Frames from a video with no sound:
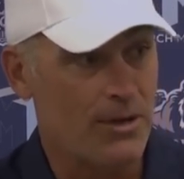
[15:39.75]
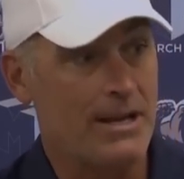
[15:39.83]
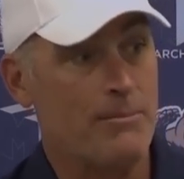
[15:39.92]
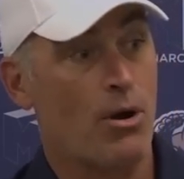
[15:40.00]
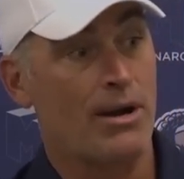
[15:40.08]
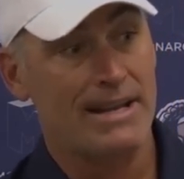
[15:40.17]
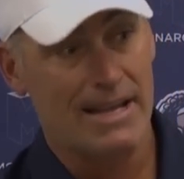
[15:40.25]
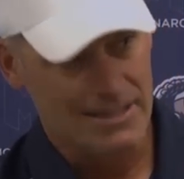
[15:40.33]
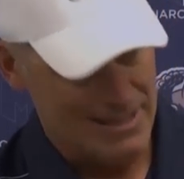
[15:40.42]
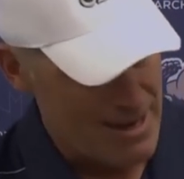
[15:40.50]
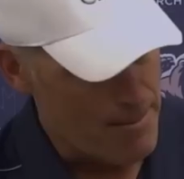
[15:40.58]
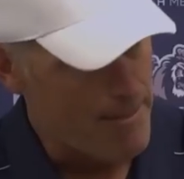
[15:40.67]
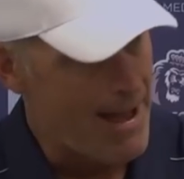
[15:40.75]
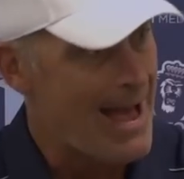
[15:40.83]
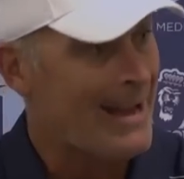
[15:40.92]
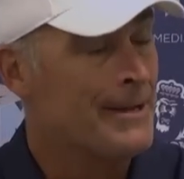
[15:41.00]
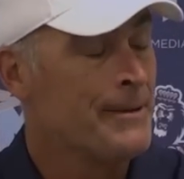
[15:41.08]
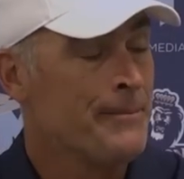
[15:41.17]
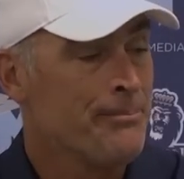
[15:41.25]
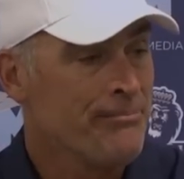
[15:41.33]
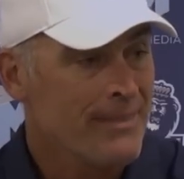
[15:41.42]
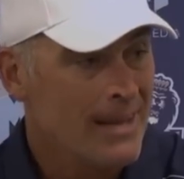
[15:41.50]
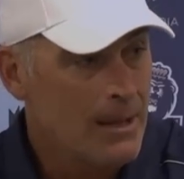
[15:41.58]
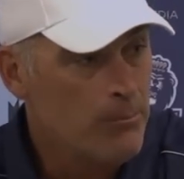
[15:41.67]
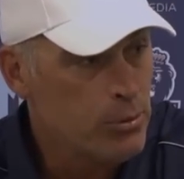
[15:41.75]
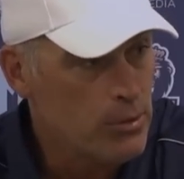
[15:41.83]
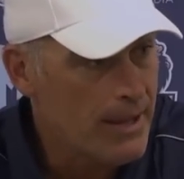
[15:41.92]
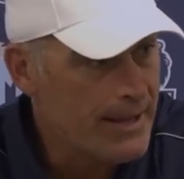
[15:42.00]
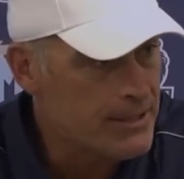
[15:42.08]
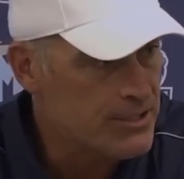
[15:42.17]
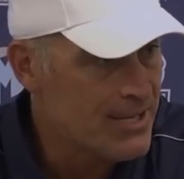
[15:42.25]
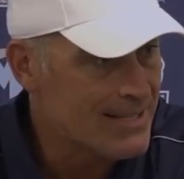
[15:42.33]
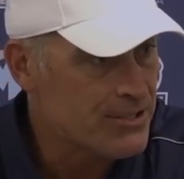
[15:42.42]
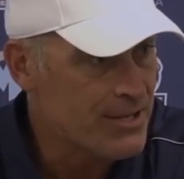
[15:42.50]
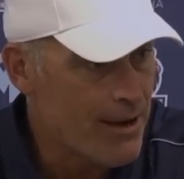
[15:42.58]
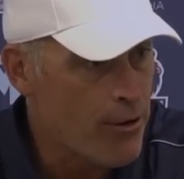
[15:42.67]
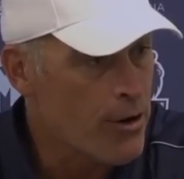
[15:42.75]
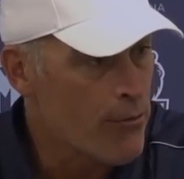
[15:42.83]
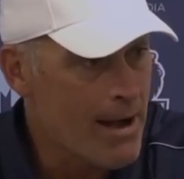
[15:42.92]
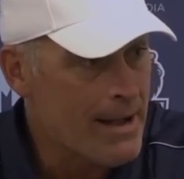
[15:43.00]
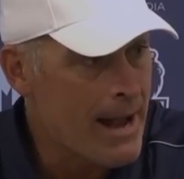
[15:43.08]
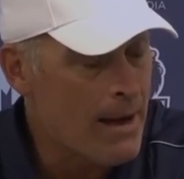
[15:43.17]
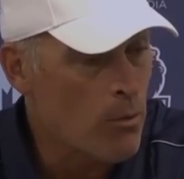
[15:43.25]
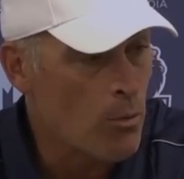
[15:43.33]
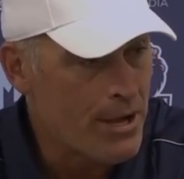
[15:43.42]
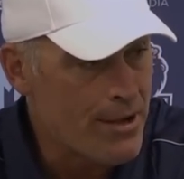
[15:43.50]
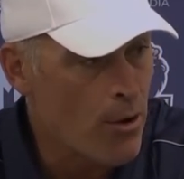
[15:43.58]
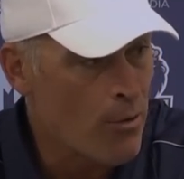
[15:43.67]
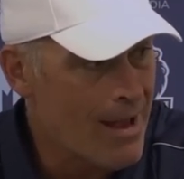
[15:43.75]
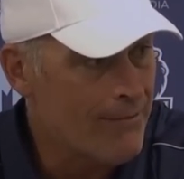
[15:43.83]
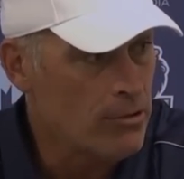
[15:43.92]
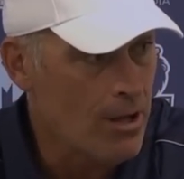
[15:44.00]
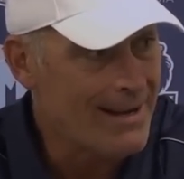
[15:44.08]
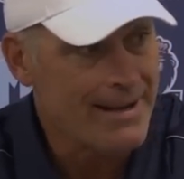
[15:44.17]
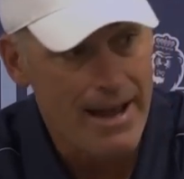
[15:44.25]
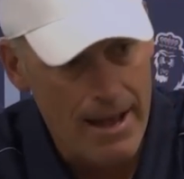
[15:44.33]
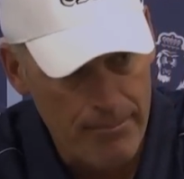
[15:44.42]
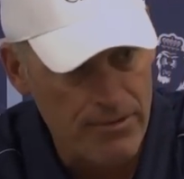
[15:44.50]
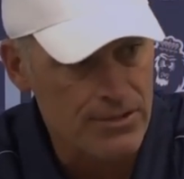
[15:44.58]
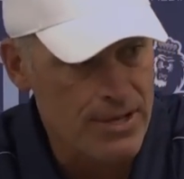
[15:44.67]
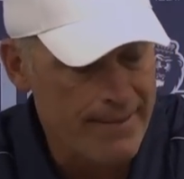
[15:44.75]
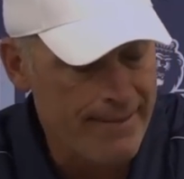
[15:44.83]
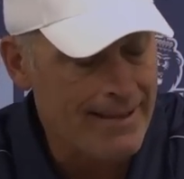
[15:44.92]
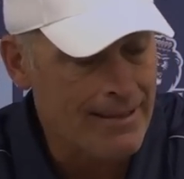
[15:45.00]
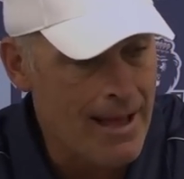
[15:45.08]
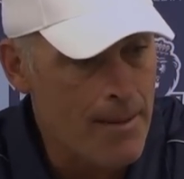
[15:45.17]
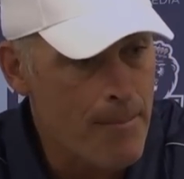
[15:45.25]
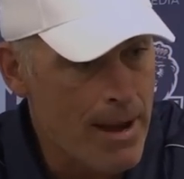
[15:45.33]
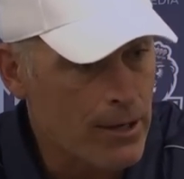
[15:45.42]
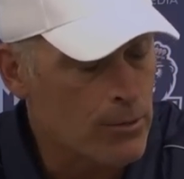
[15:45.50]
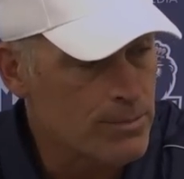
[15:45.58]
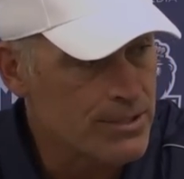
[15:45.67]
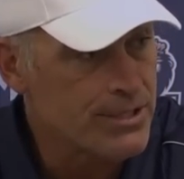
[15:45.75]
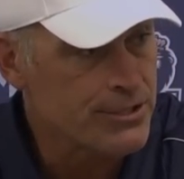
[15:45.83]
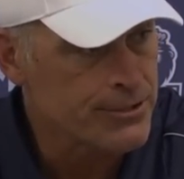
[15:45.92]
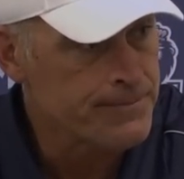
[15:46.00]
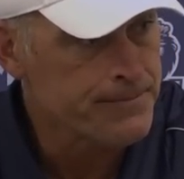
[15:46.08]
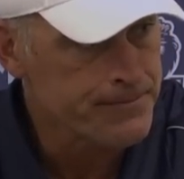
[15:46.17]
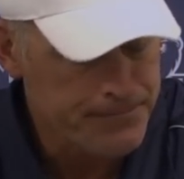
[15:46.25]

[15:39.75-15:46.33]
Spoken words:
We need Martez to come back and play, because that's an area right now where we don't have a lot of depth, is at that linebacker position.